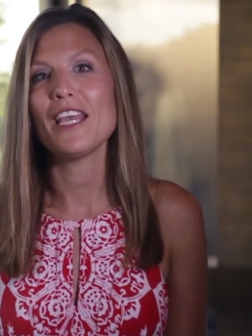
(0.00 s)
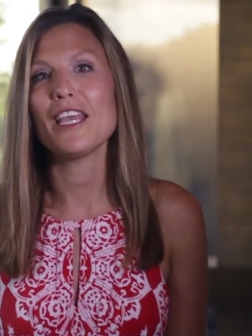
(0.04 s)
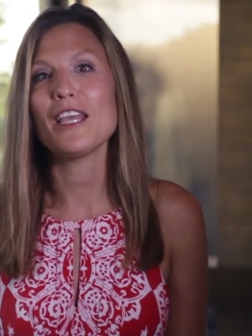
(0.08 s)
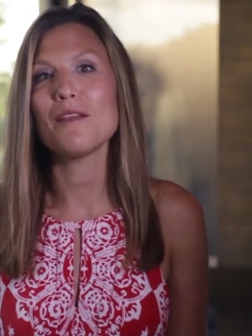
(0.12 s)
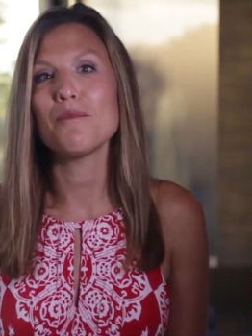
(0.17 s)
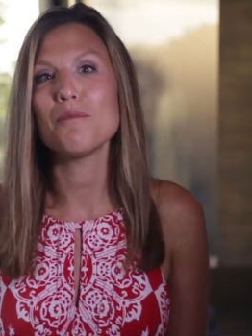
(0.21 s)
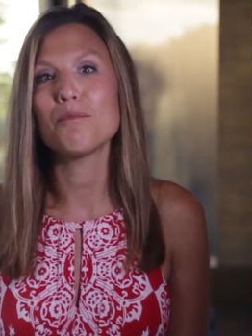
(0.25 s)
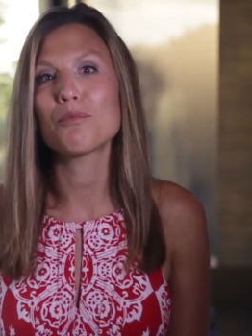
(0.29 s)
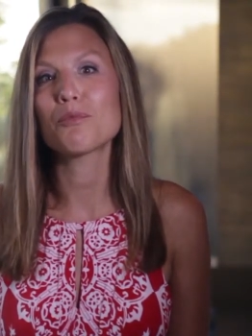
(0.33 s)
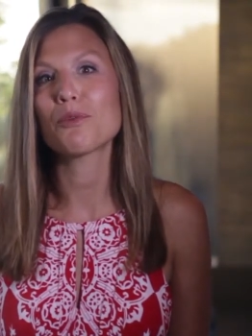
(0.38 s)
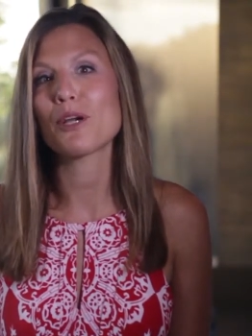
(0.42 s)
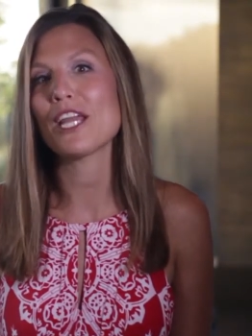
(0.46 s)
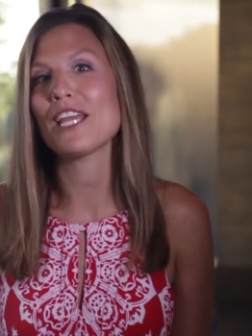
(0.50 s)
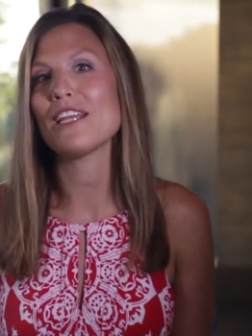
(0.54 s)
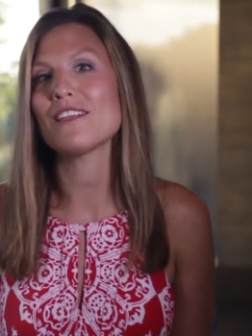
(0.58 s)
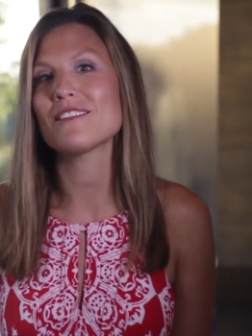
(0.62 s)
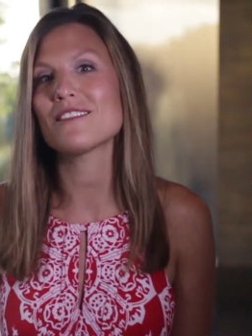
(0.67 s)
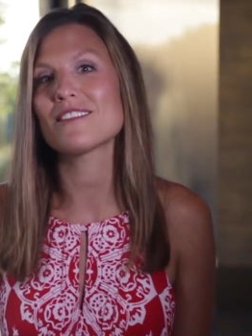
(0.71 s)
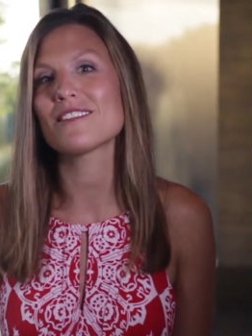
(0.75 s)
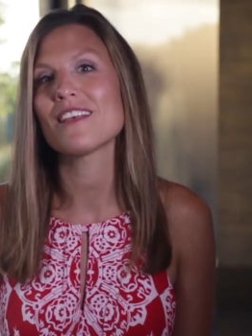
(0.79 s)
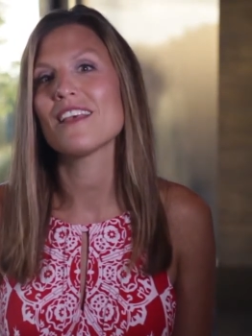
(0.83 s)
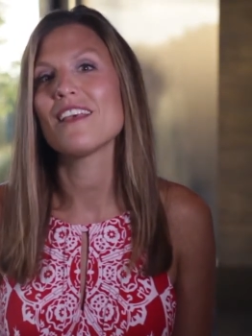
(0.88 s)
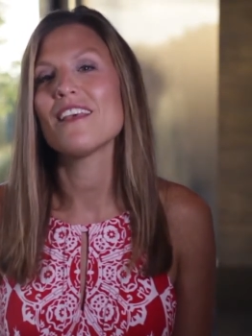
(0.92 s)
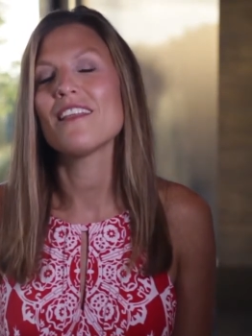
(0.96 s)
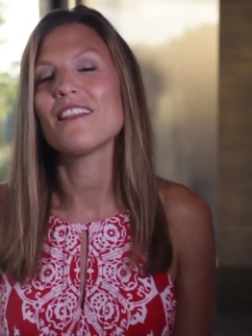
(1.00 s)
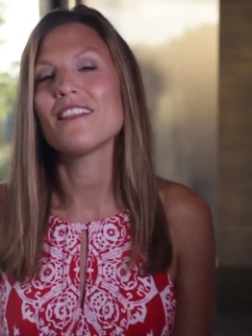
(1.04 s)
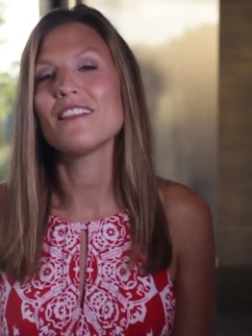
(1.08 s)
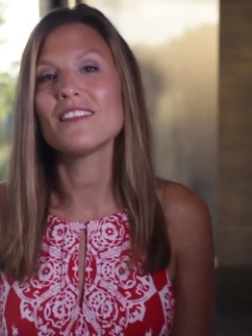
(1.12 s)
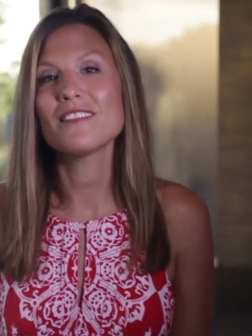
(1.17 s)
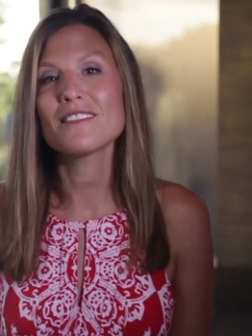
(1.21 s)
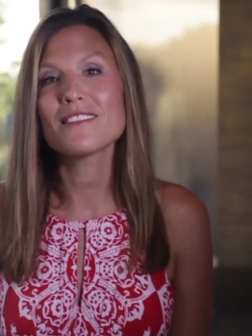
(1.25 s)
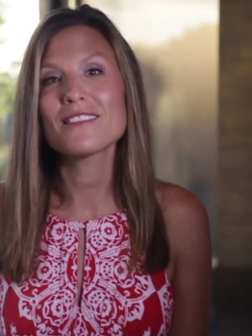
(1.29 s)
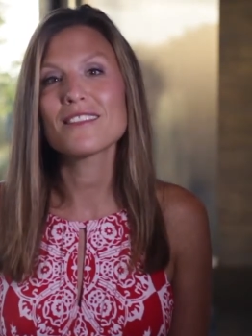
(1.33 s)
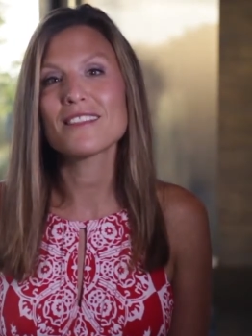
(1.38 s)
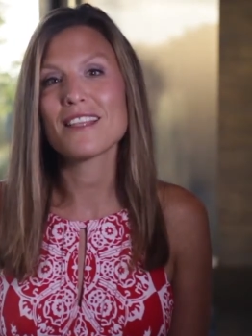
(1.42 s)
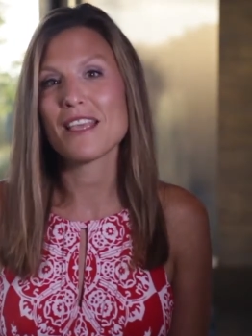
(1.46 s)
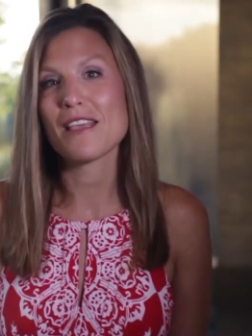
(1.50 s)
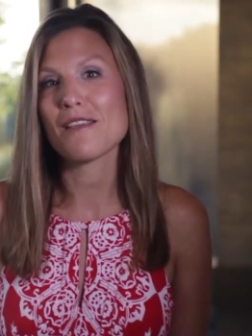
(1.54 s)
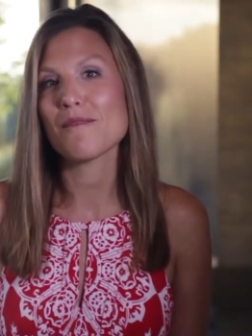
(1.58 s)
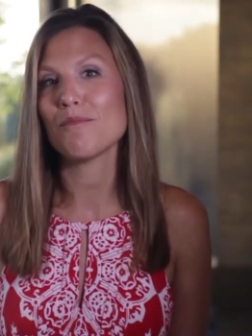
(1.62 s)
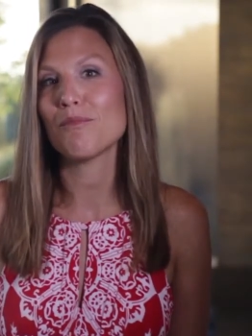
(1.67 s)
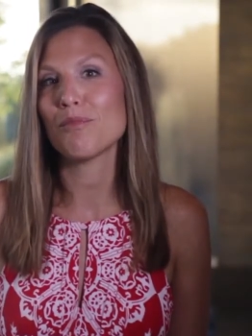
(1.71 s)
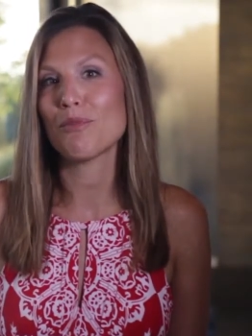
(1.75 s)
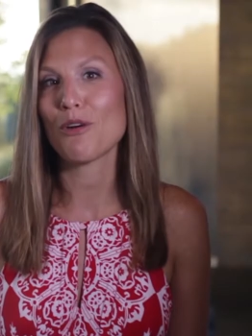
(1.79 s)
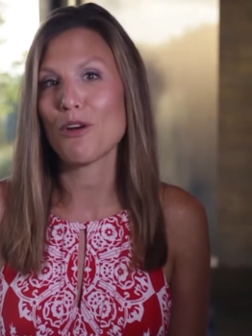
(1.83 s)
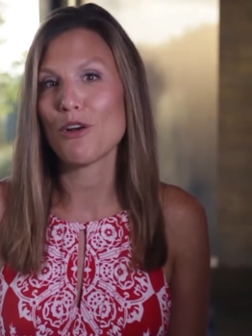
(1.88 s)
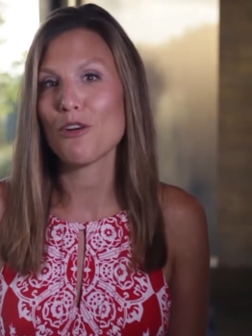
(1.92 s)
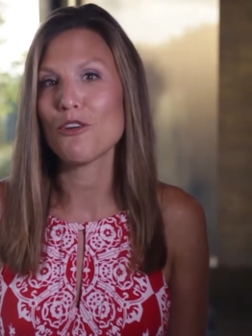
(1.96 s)
embrace this same
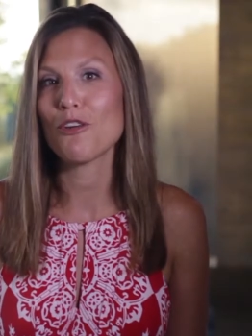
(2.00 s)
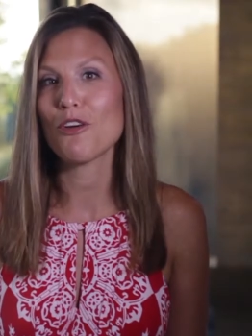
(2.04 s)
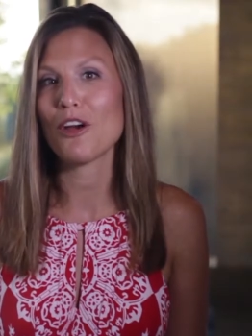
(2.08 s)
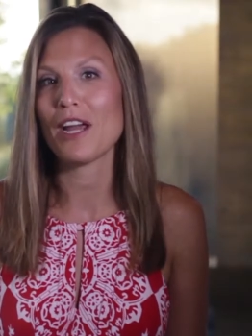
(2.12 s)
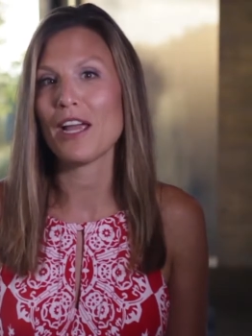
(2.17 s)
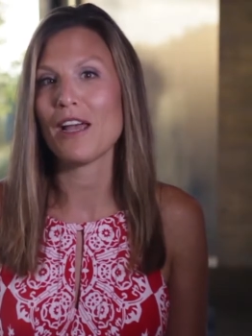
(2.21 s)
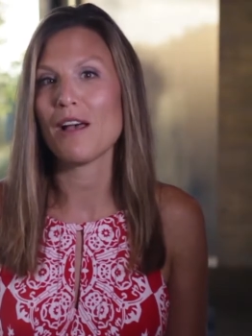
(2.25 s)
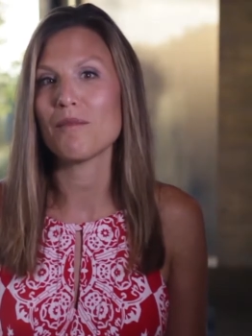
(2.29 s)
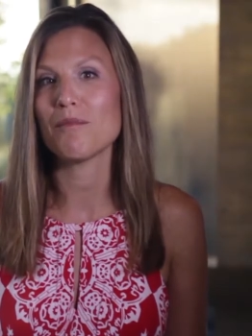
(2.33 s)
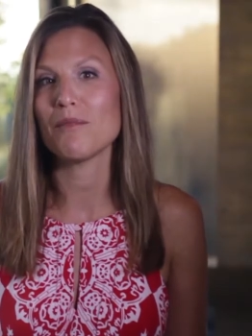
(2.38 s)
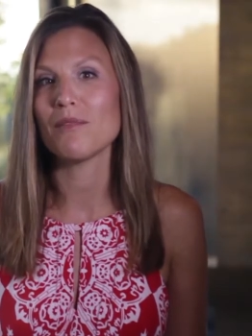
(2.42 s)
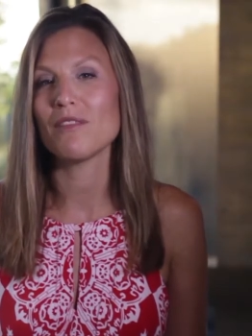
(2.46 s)
program.